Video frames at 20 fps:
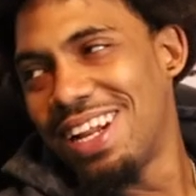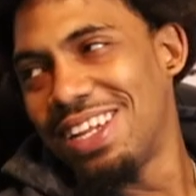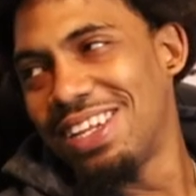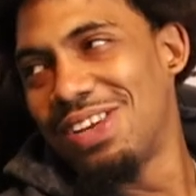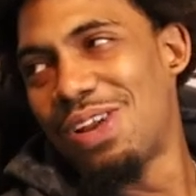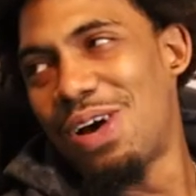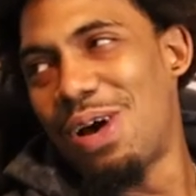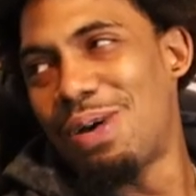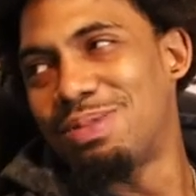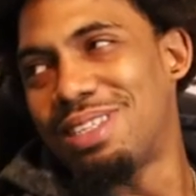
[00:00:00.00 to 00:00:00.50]
You
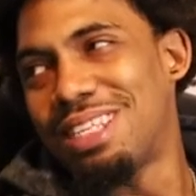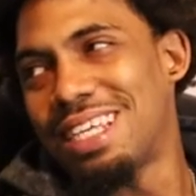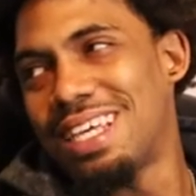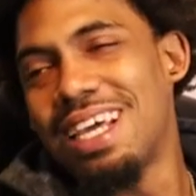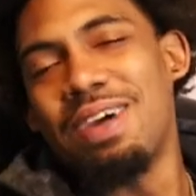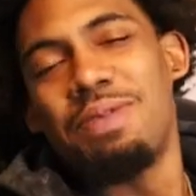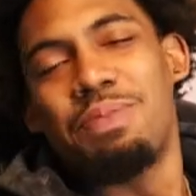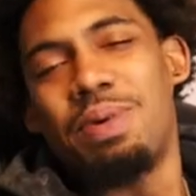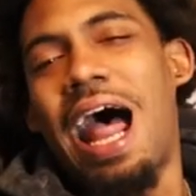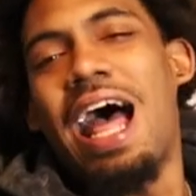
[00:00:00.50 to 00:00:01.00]
know what I'm
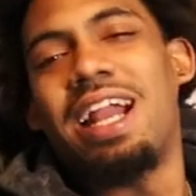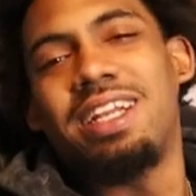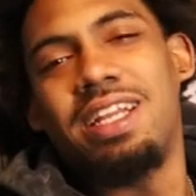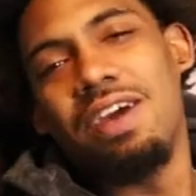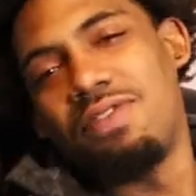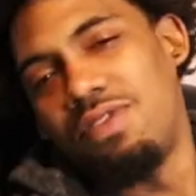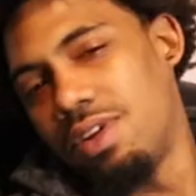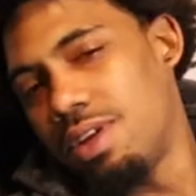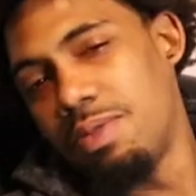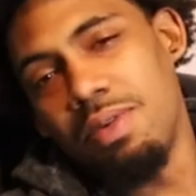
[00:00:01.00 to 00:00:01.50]
saying? But I
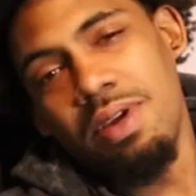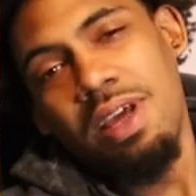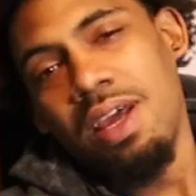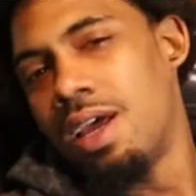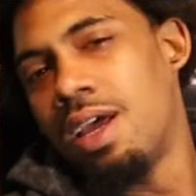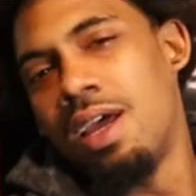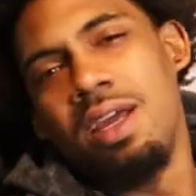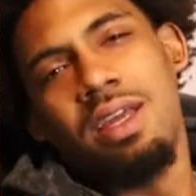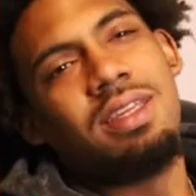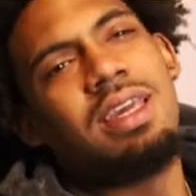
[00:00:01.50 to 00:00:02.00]
definitely you gotta tell
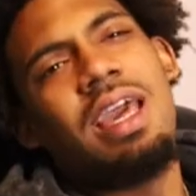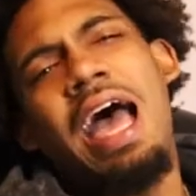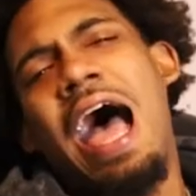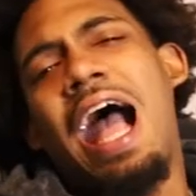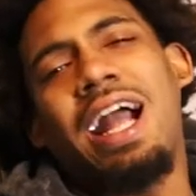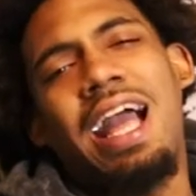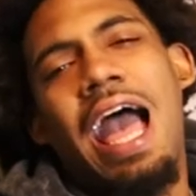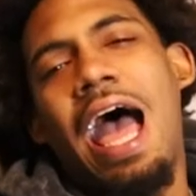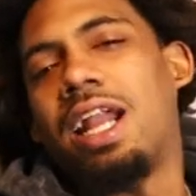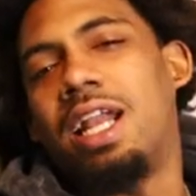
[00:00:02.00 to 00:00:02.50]
it. Cause yeah,
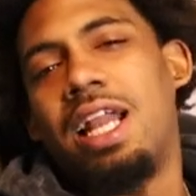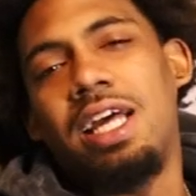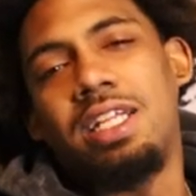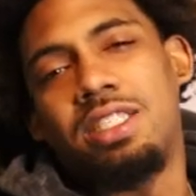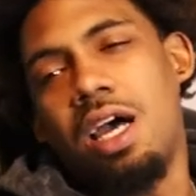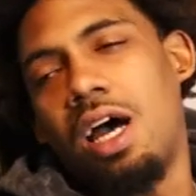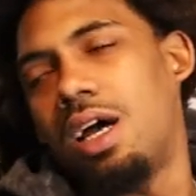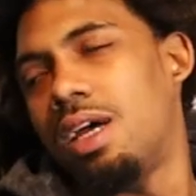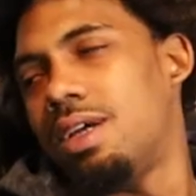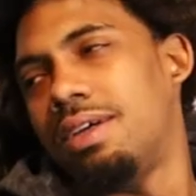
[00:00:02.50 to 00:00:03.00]
I gotta. we
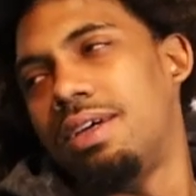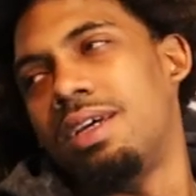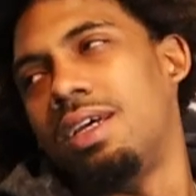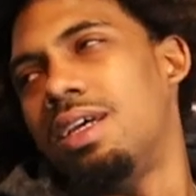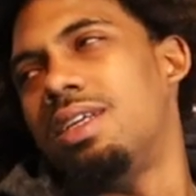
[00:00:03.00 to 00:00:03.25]
know.